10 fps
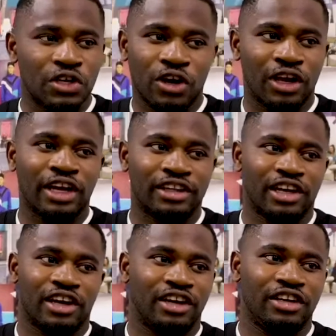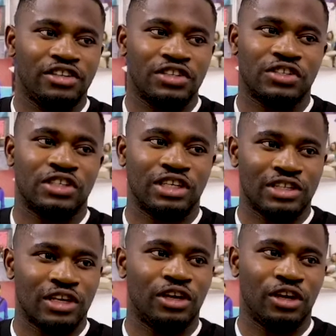not like that. It's just,
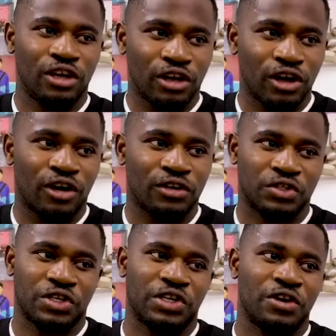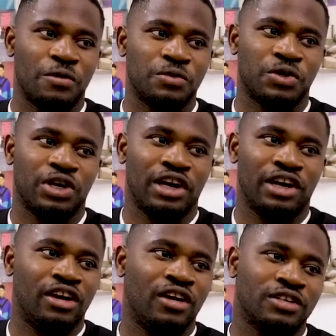there's a lot of stress that comes with it
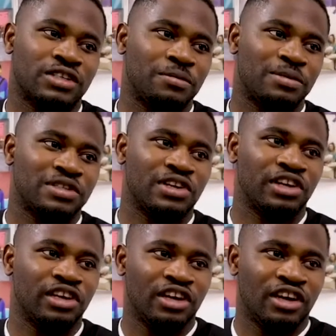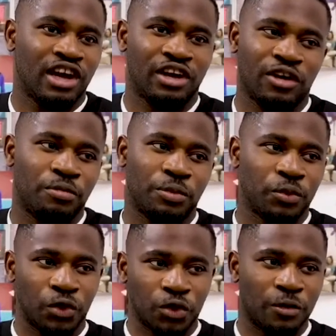and a lot of sleepless night. And a lot of
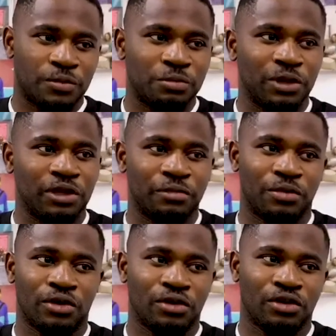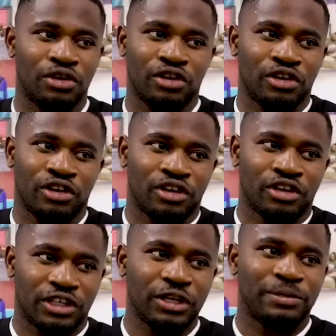people look up to me, but
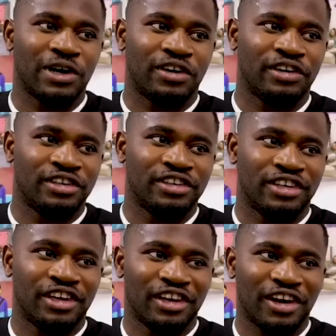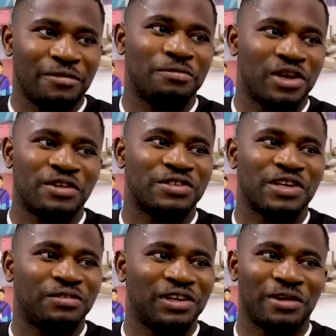deep down, I'm
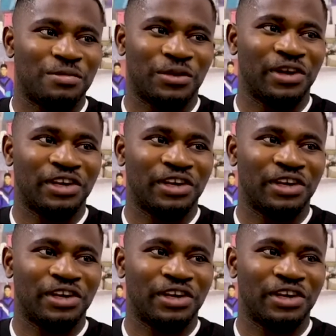nervous every day about